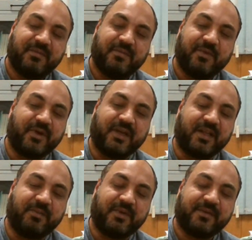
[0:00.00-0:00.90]
Modern
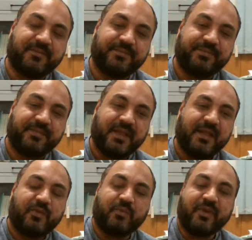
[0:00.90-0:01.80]
Arabic.
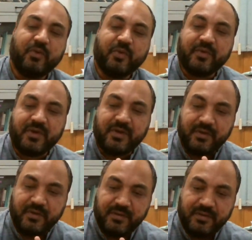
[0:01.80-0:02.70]
So when you
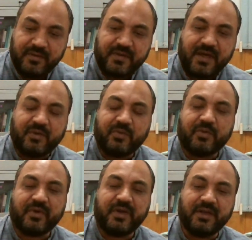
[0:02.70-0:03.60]
start
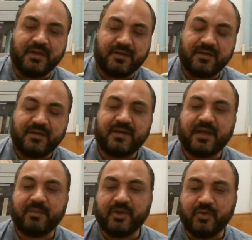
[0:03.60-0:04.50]
reading
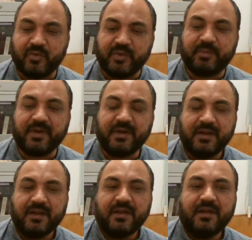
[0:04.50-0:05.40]
Arabic newspaper,
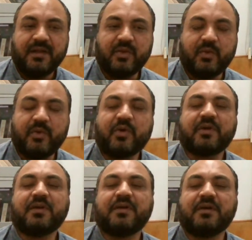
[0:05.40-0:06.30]
you will
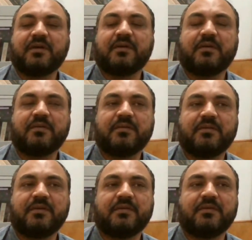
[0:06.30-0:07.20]
not
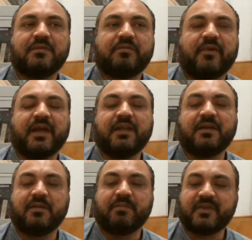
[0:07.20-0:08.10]

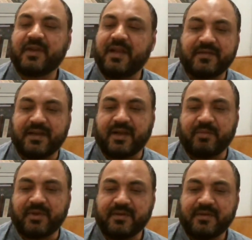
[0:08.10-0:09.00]
find much classical
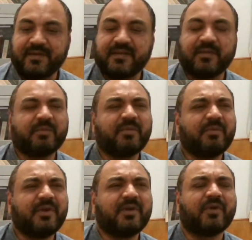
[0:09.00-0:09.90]
Arabic, except
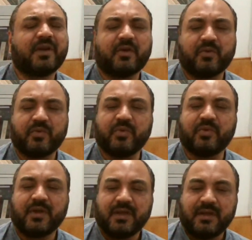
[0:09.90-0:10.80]
maybe one or two
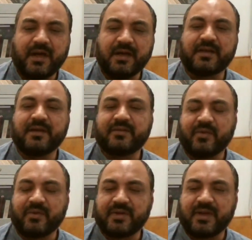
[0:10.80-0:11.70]
articles
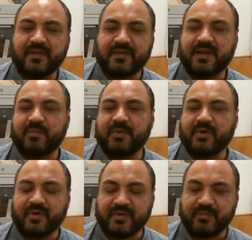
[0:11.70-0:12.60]
on classical
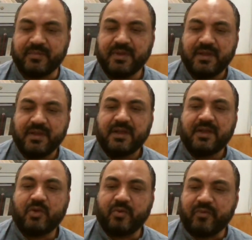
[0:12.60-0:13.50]
Arabic or some.
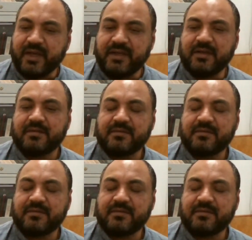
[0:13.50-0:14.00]
You will find